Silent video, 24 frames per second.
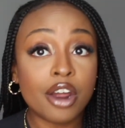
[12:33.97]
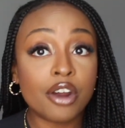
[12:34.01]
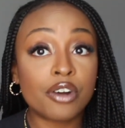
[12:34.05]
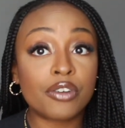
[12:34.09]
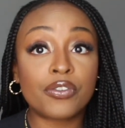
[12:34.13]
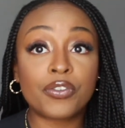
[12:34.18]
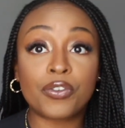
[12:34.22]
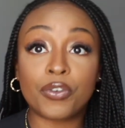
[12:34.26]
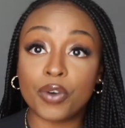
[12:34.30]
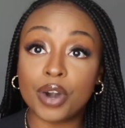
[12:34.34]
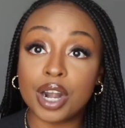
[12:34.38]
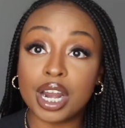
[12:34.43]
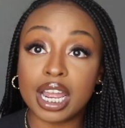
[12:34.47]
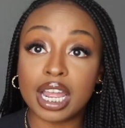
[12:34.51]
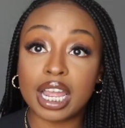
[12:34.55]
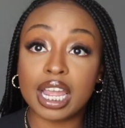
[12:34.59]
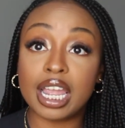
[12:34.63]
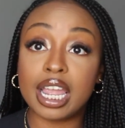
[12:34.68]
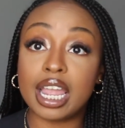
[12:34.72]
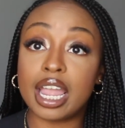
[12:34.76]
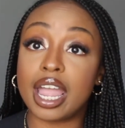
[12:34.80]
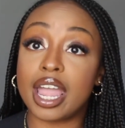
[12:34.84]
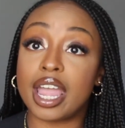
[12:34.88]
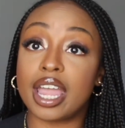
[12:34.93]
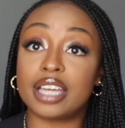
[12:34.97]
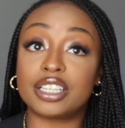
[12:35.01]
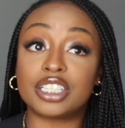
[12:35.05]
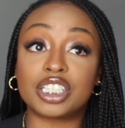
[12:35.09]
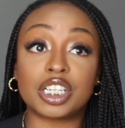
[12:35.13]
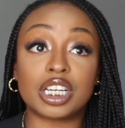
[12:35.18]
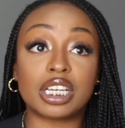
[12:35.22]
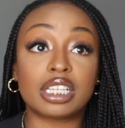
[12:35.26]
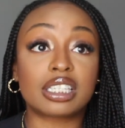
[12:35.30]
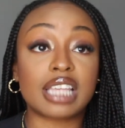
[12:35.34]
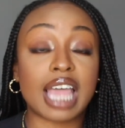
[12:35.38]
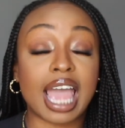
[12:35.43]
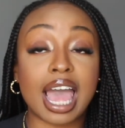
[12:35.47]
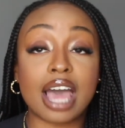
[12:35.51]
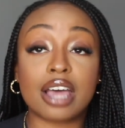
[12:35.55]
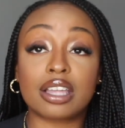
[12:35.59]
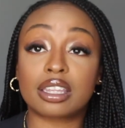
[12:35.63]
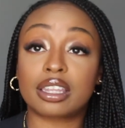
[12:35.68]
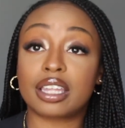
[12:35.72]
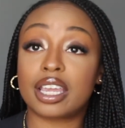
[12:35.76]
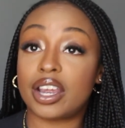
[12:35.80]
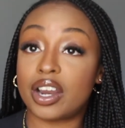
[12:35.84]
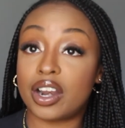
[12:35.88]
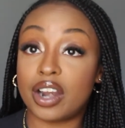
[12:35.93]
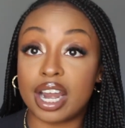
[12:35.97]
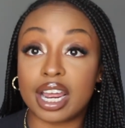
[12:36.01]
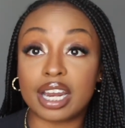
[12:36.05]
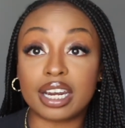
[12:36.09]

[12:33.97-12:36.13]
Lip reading: free and just out there,